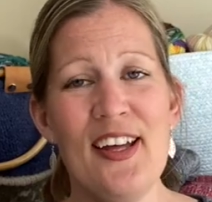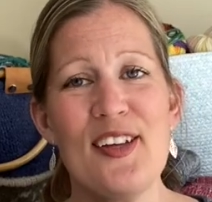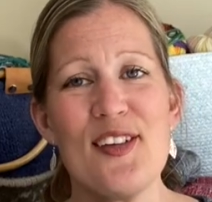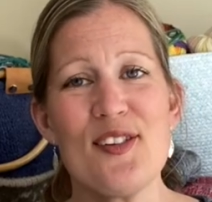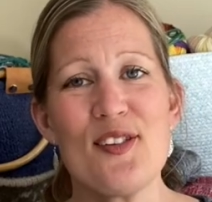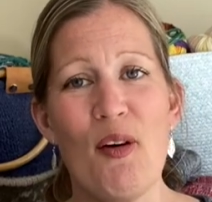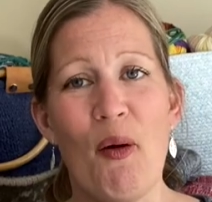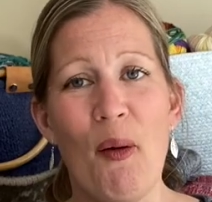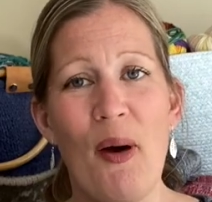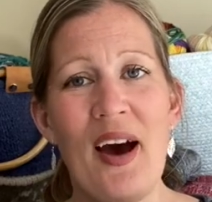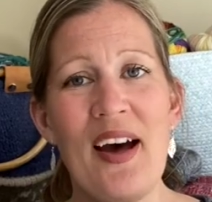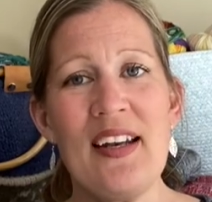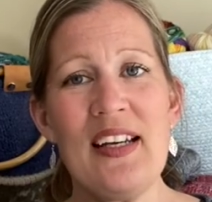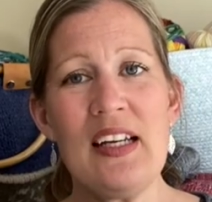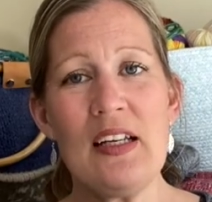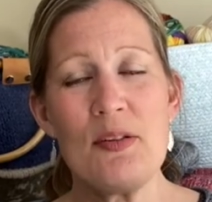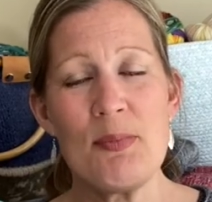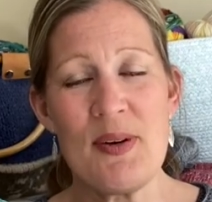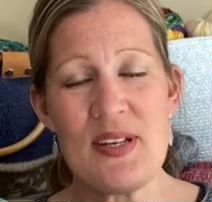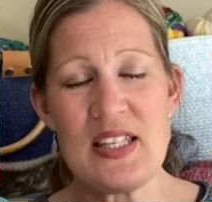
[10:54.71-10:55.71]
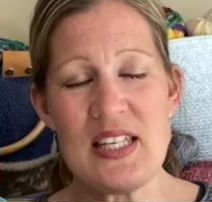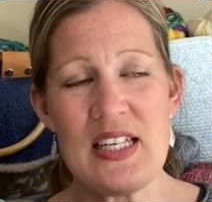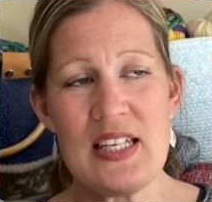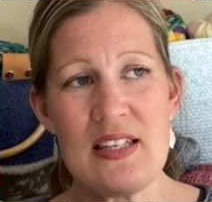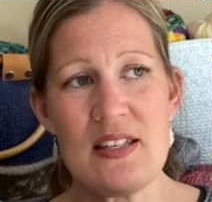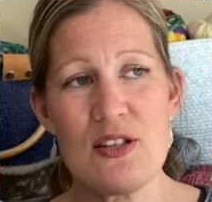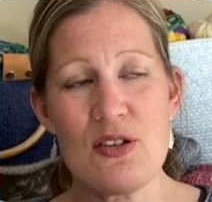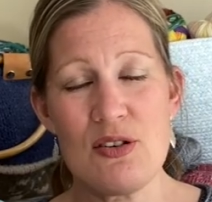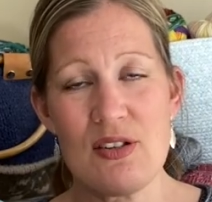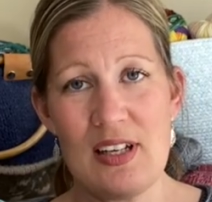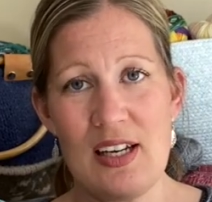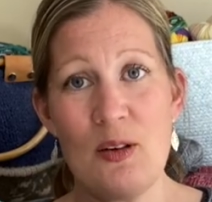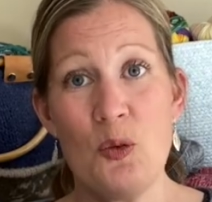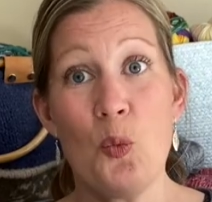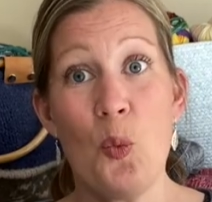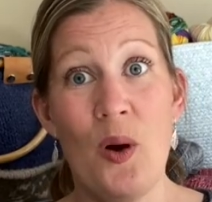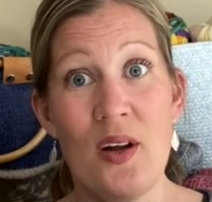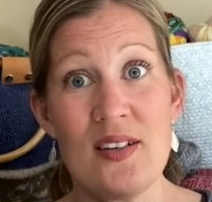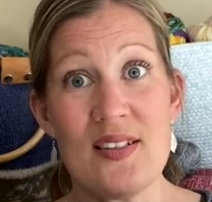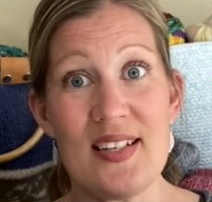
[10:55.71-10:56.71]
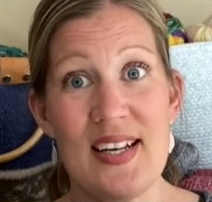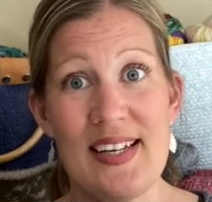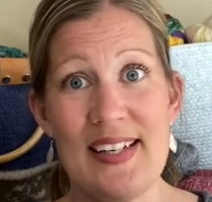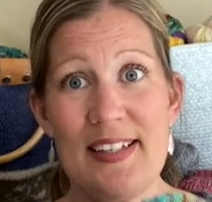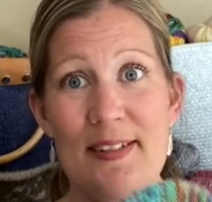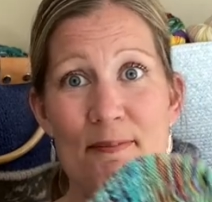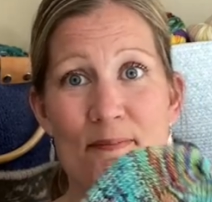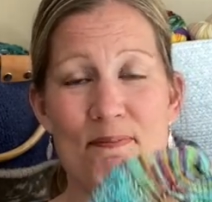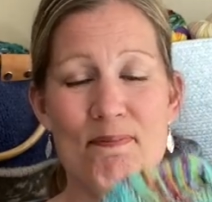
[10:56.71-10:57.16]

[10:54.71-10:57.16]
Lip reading: So I knit my second sock in 1 day.